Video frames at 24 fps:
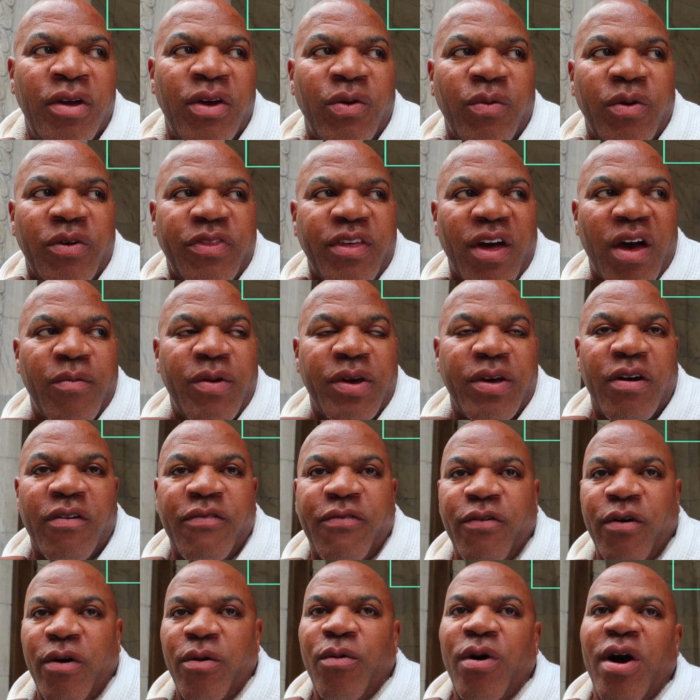we thought we'd go
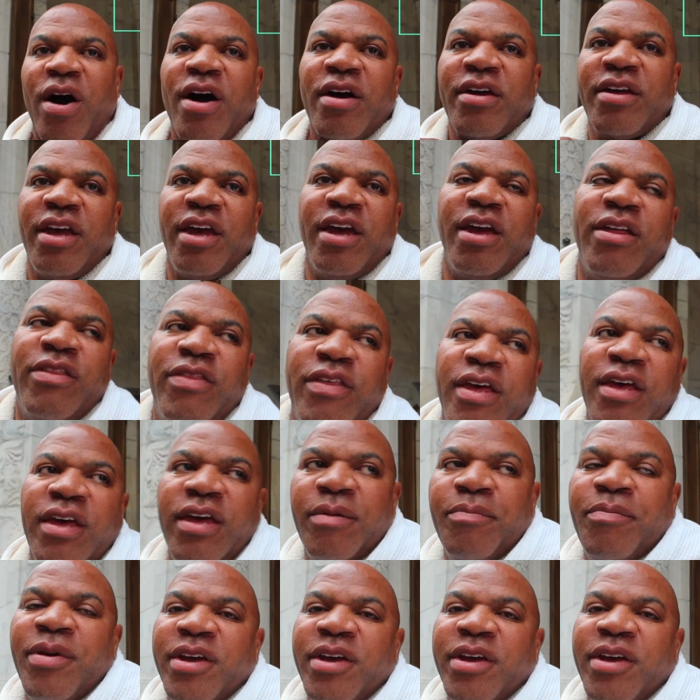for a walk and then